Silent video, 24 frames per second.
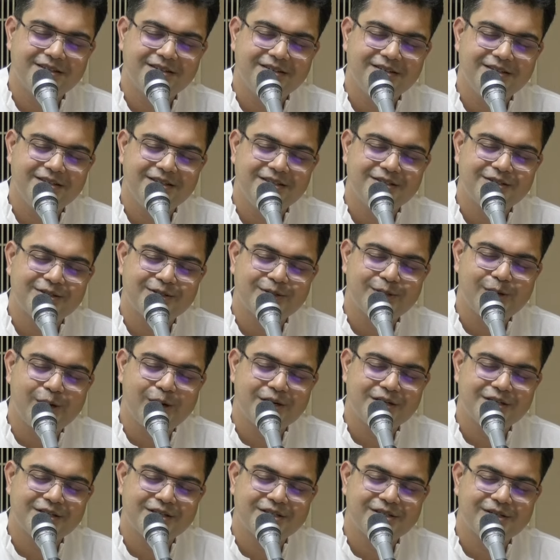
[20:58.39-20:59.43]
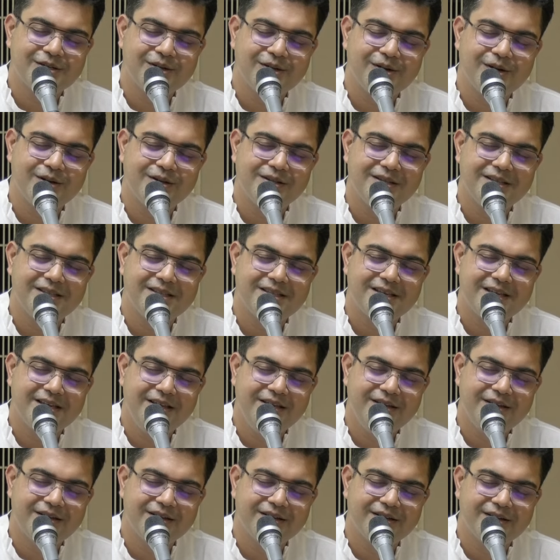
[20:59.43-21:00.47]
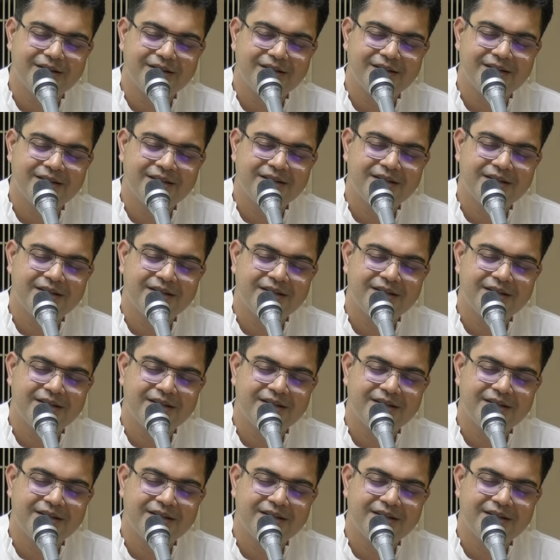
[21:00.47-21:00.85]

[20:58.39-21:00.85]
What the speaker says: these thoughts or the thinker.